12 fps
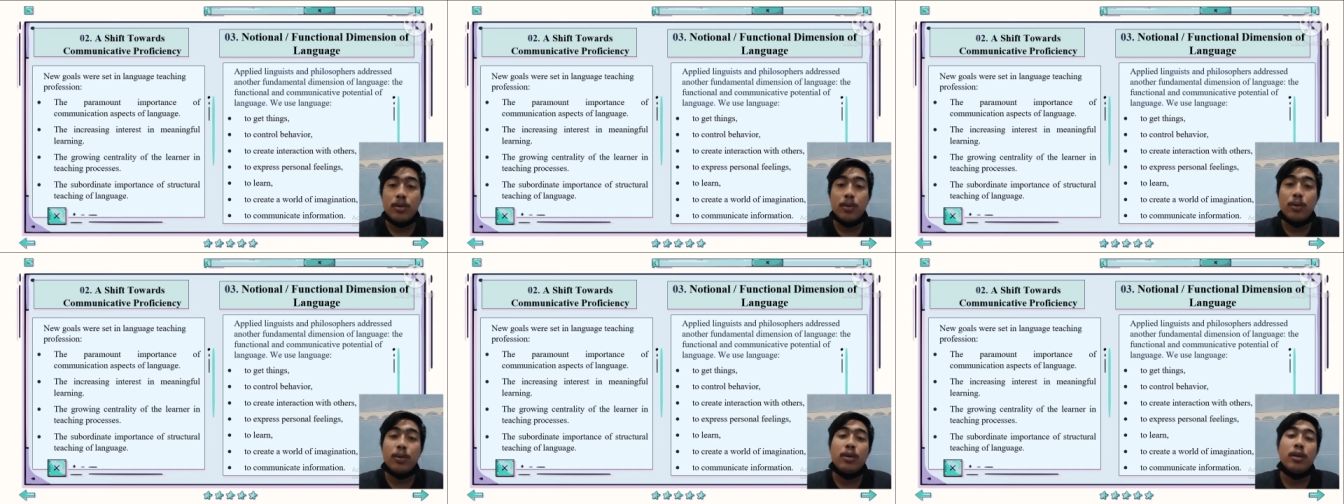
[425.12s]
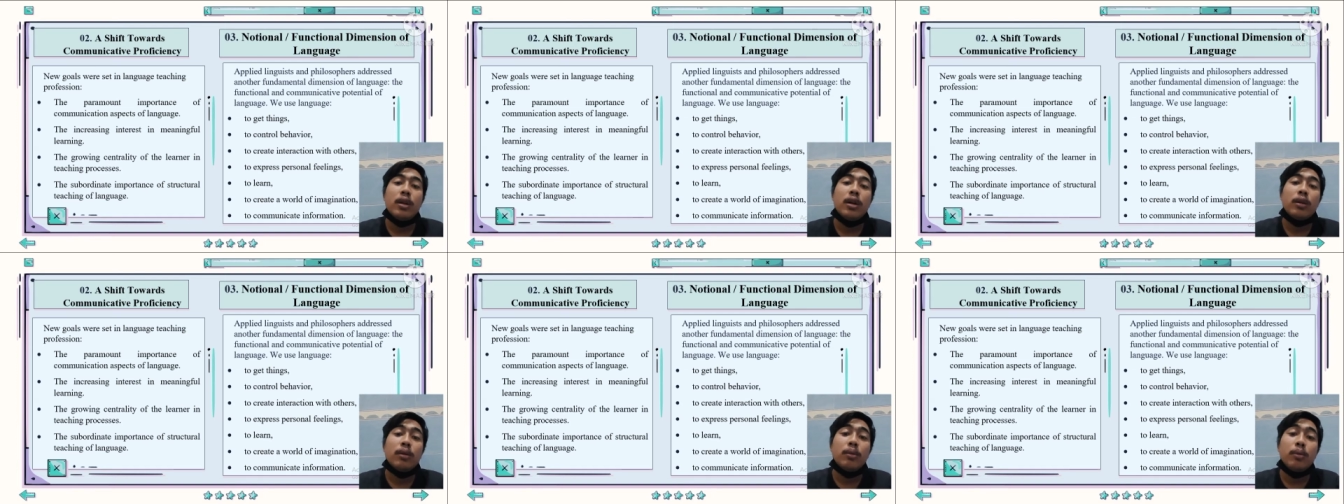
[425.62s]
shows
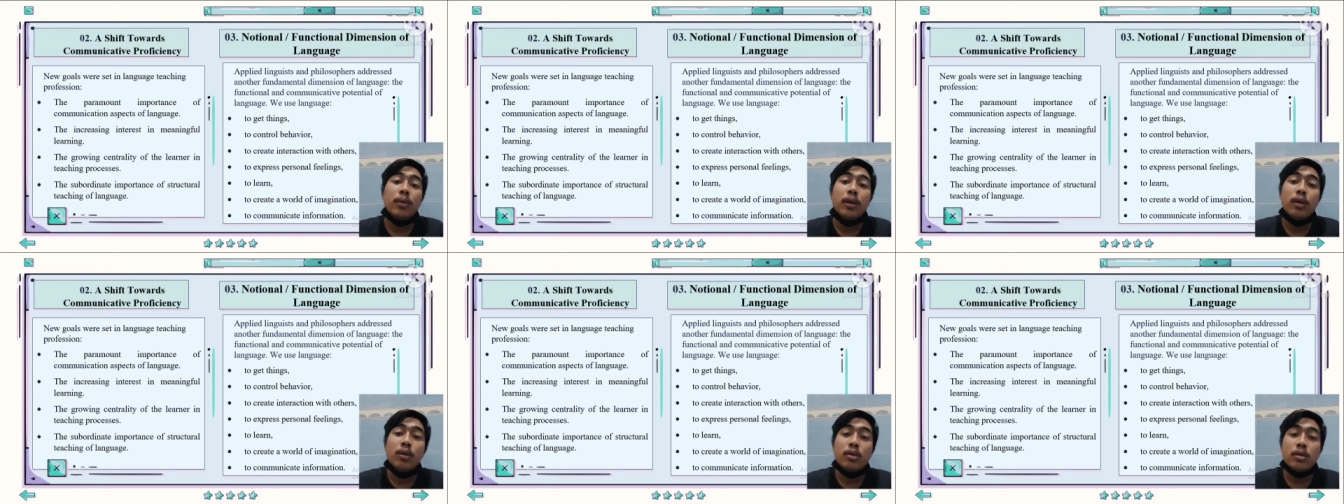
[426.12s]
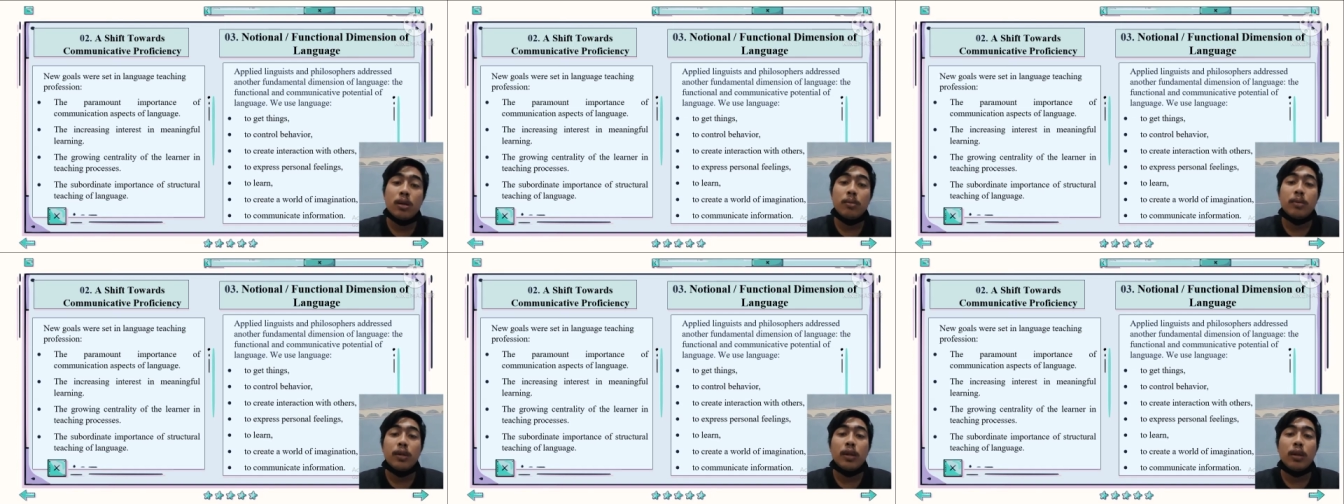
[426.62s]
that we do
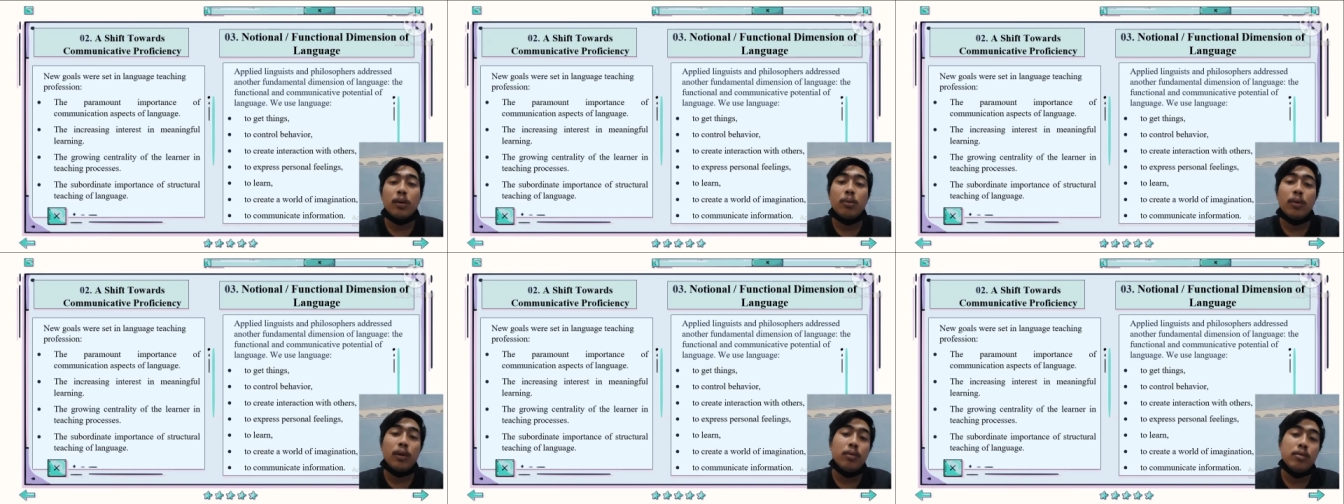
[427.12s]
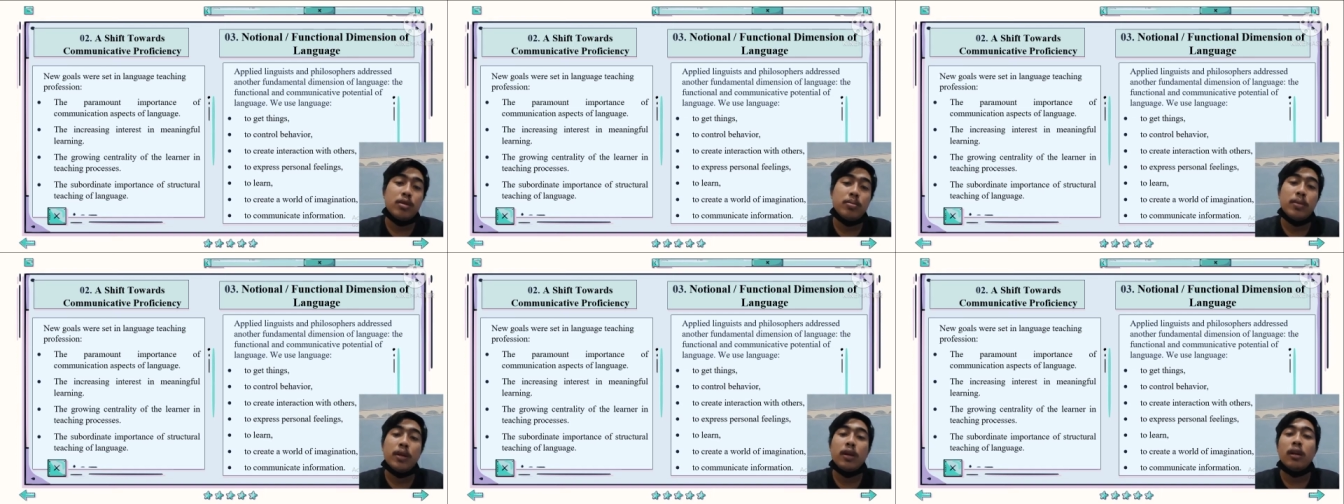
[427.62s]
something when we
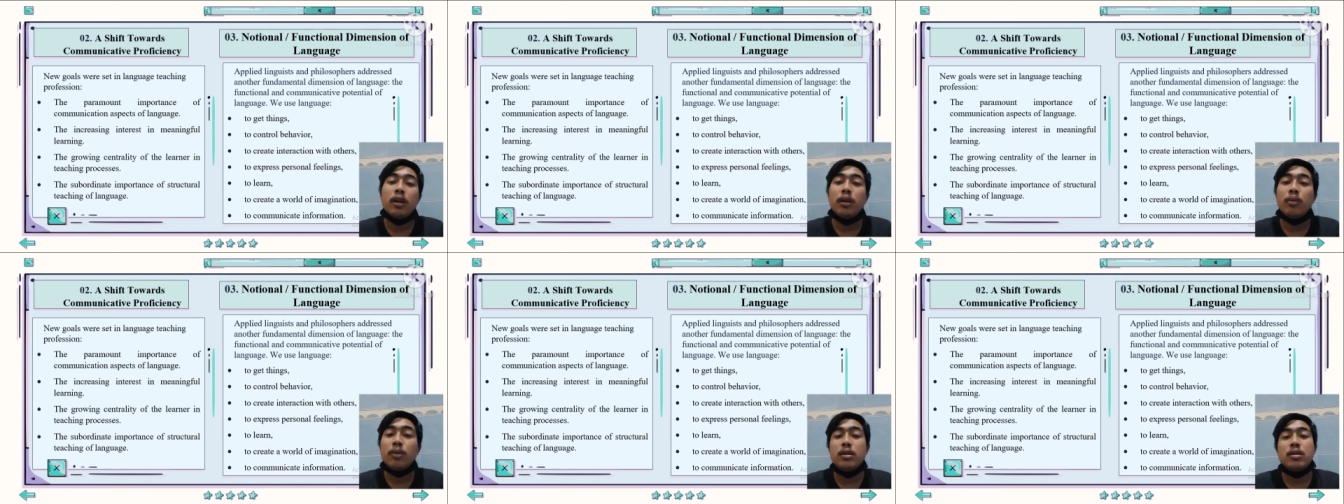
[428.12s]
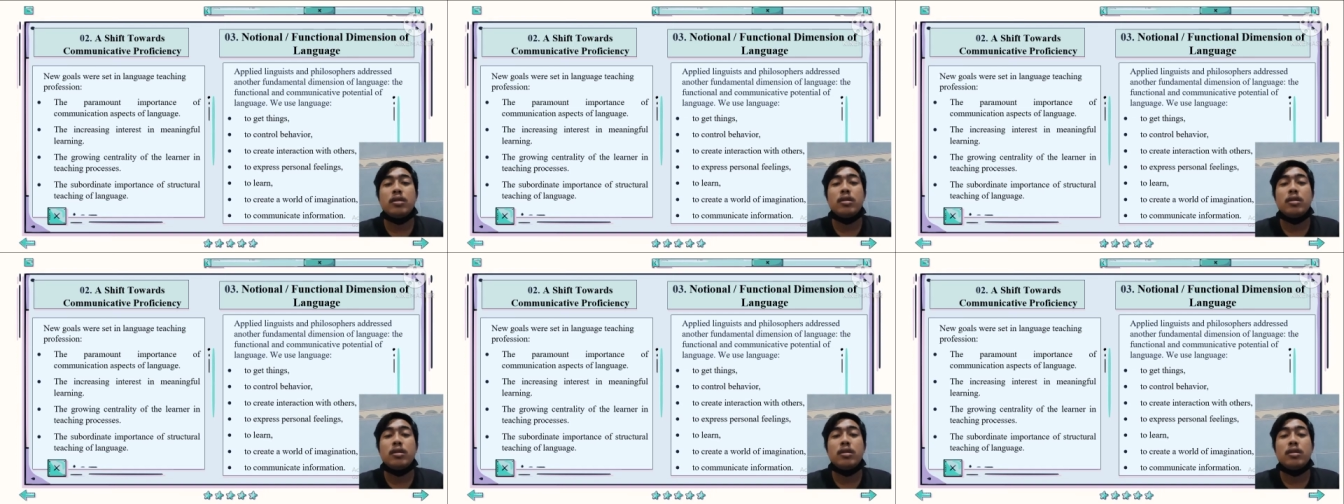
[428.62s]
speak language,